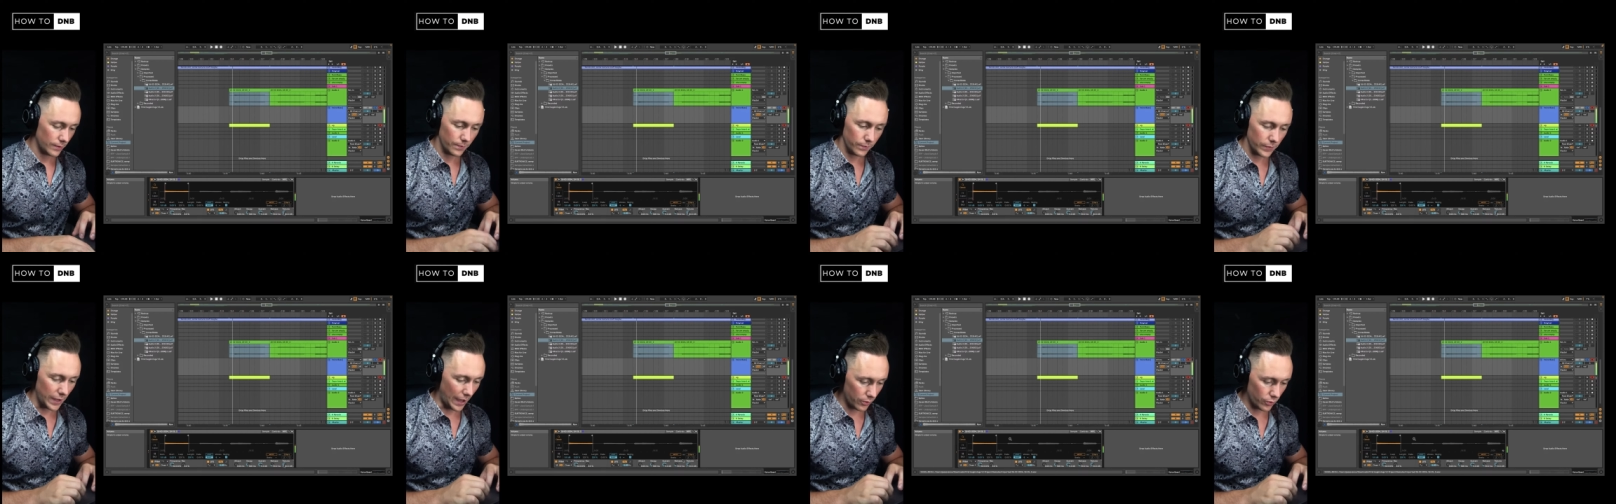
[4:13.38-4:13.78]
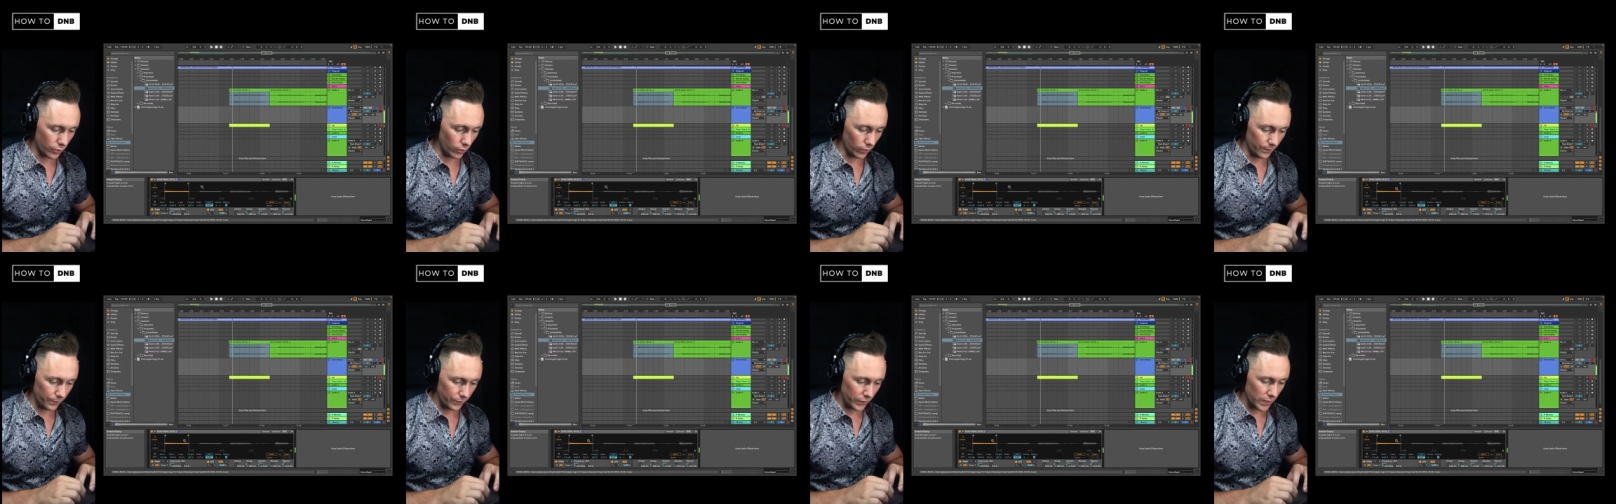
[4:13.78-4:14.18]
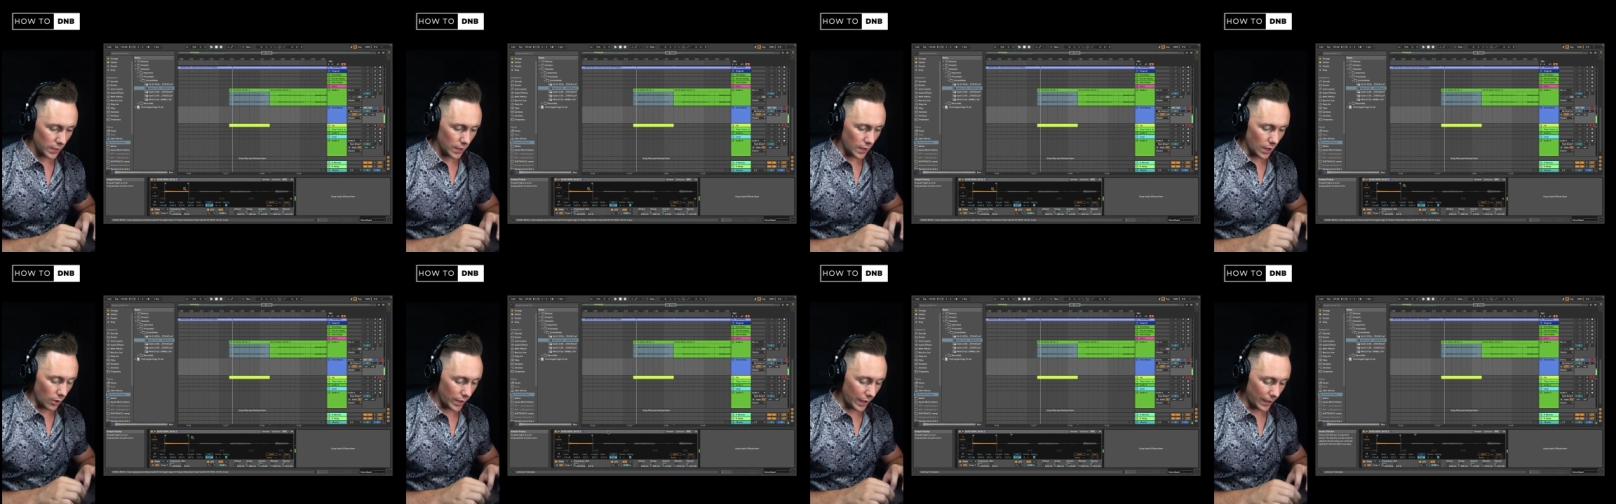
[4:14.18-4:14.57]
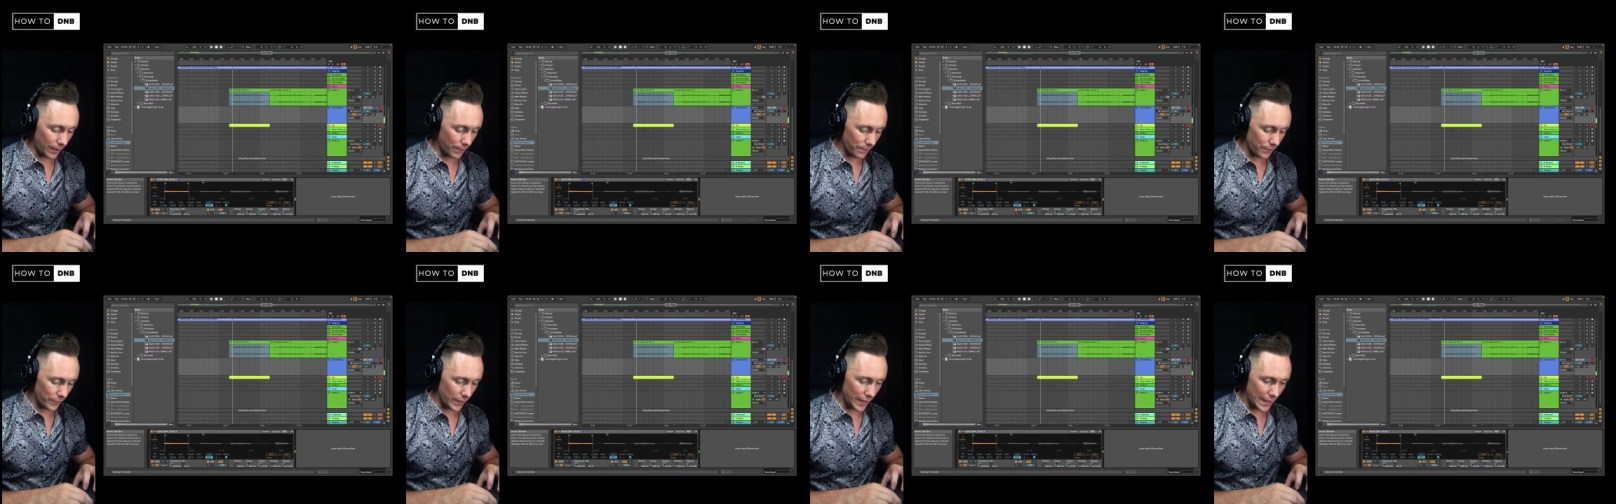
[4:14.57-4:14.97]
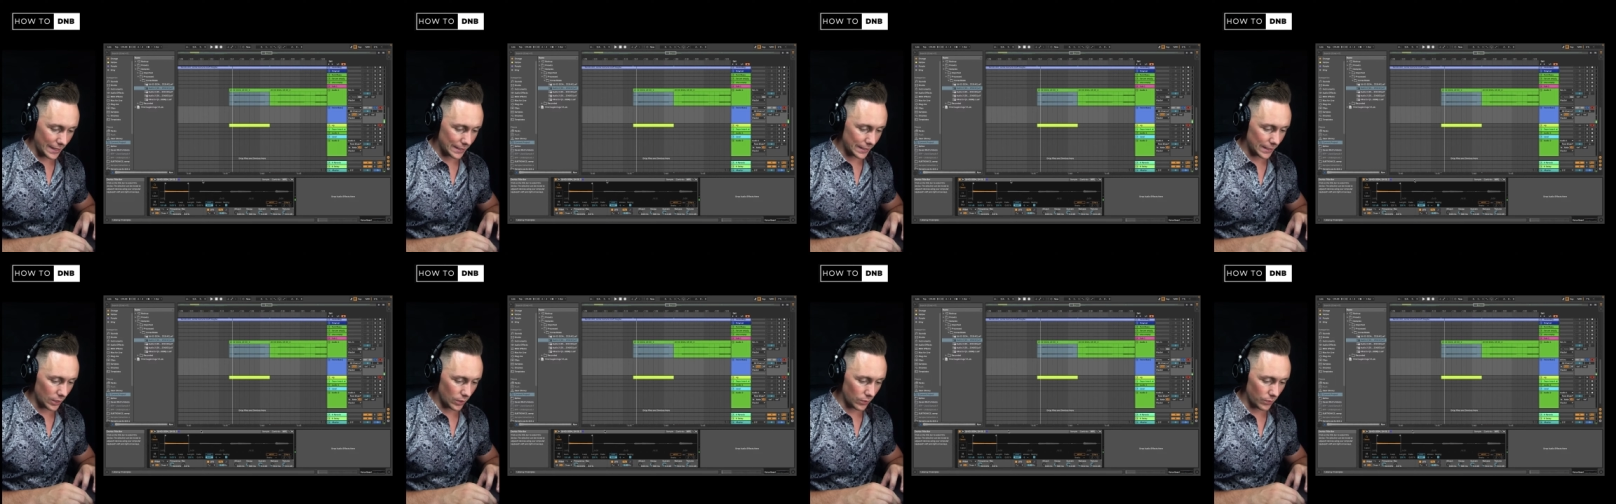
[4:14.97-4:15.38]
Yeah, cool. Okay,
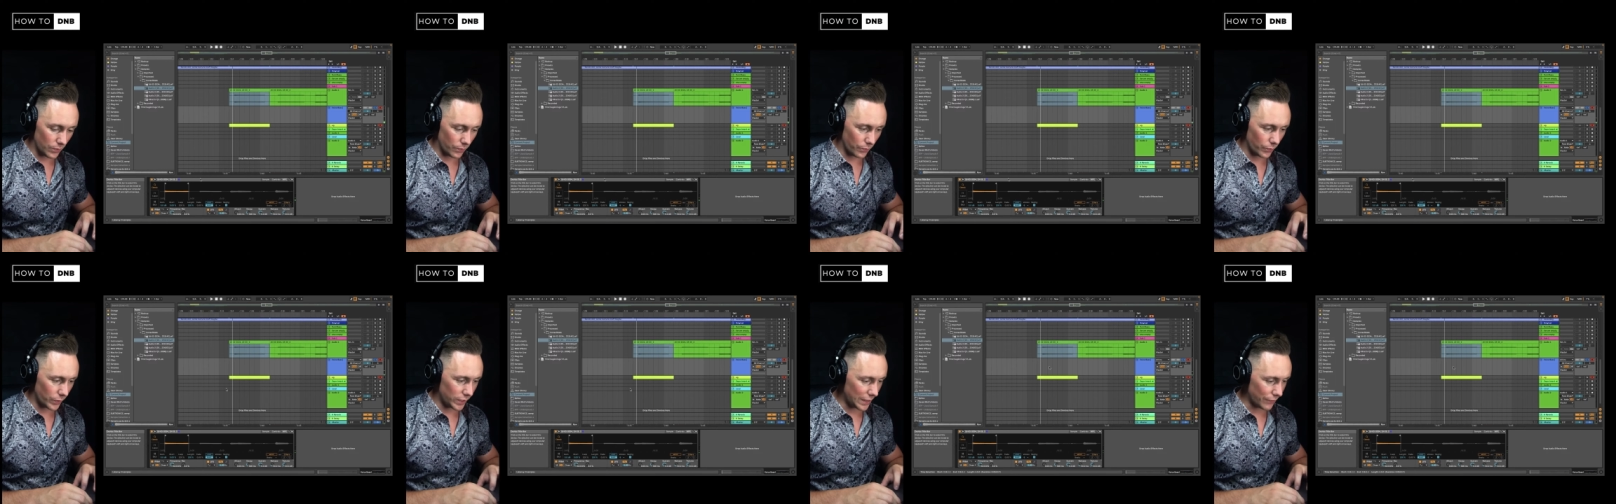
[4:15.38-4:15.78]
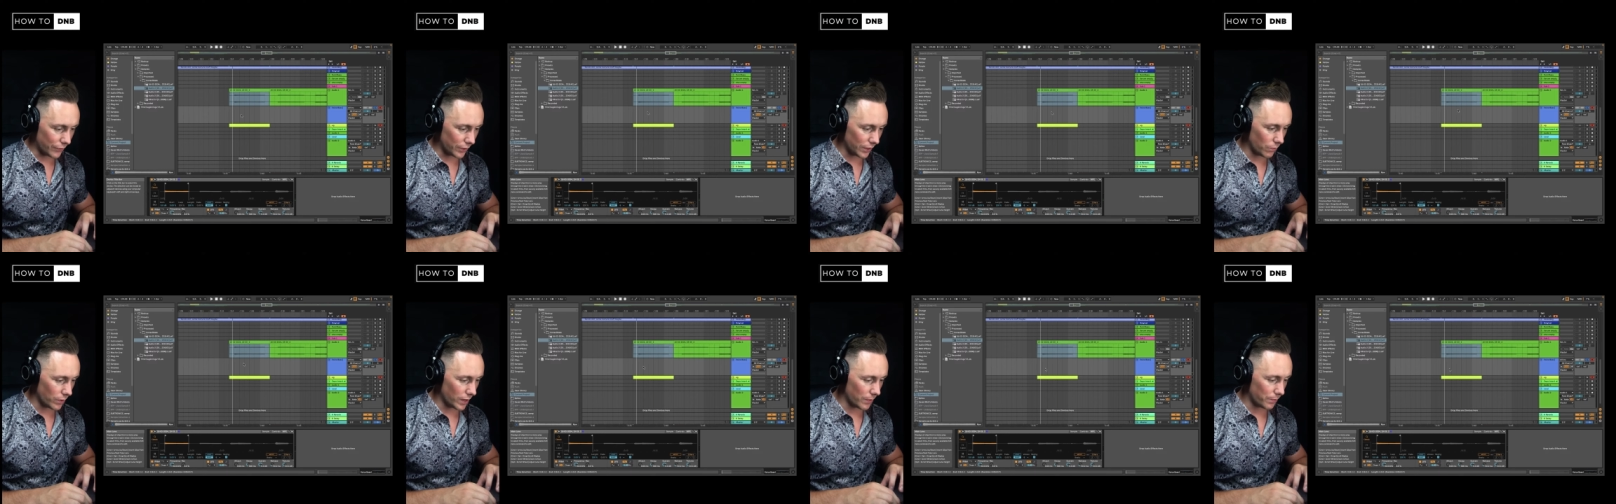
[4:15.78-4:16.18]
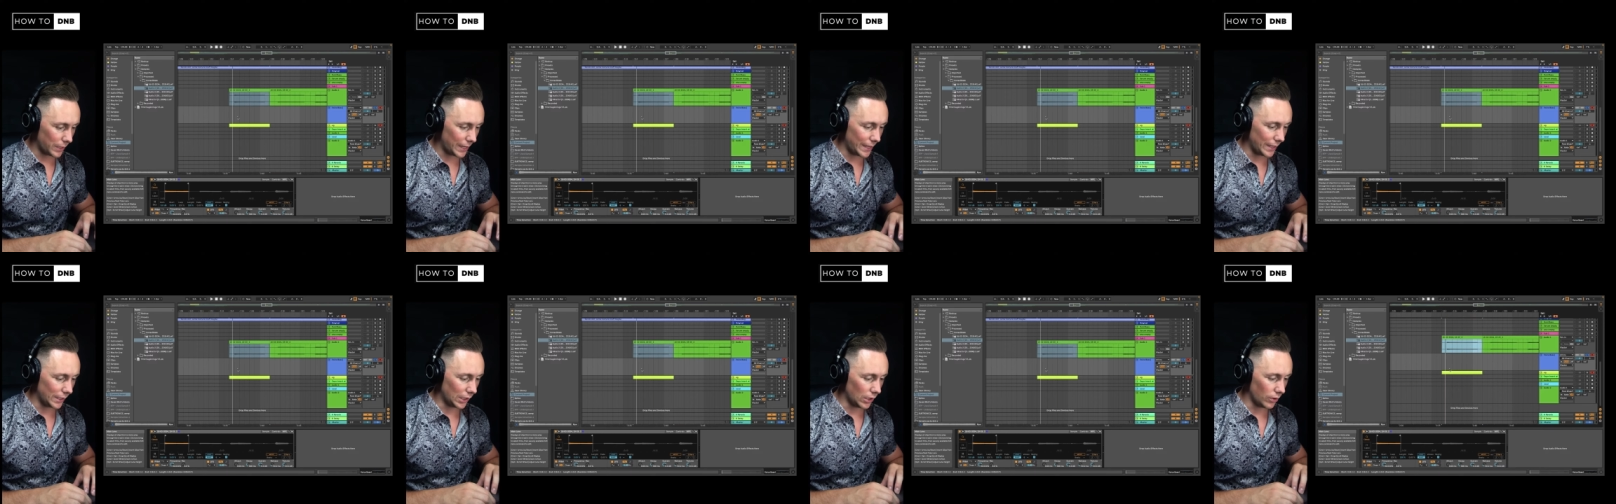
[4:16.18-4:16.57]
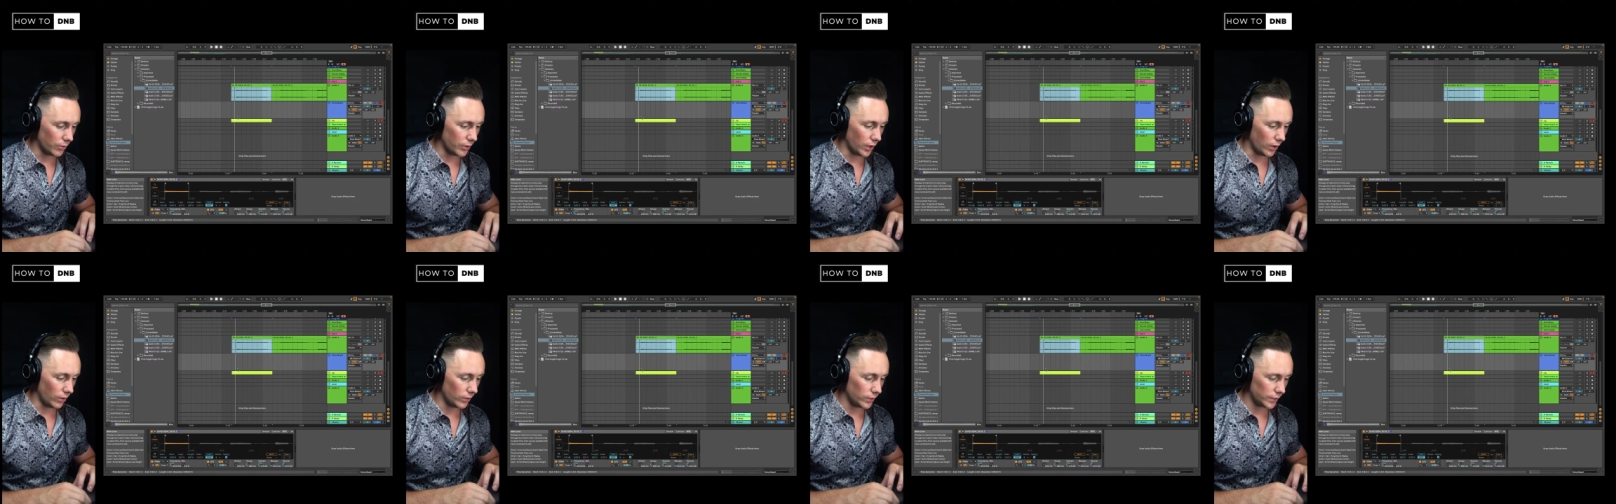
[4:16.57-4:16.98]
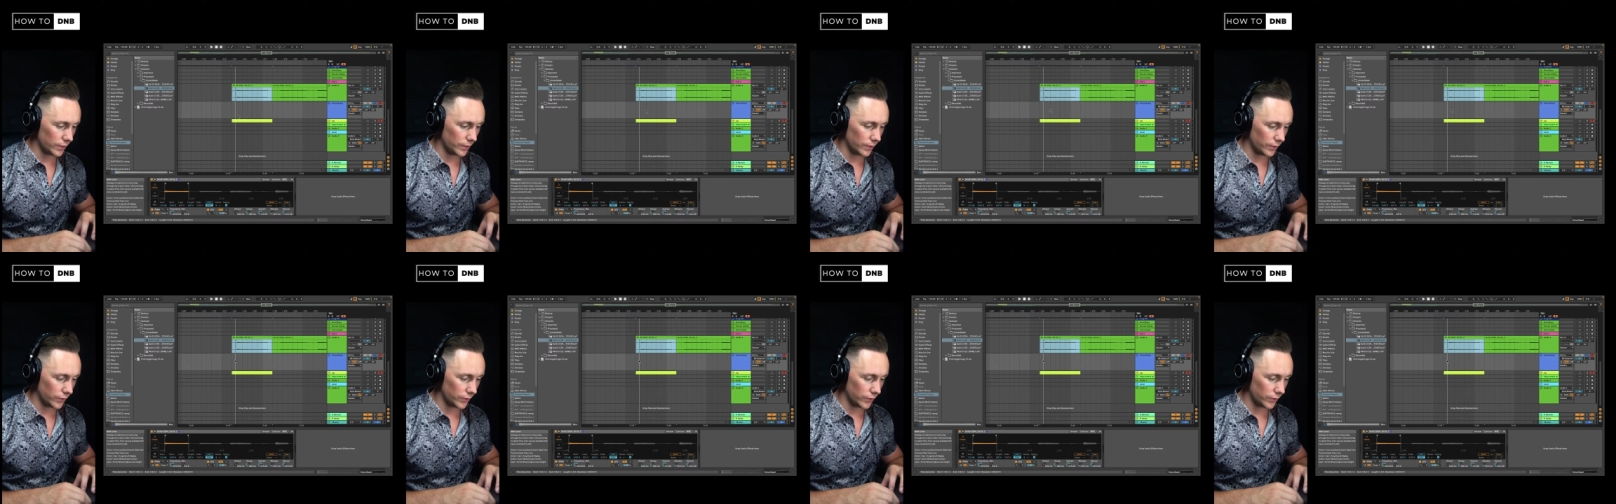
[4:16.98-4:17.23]
and so we definitely want to play a low note.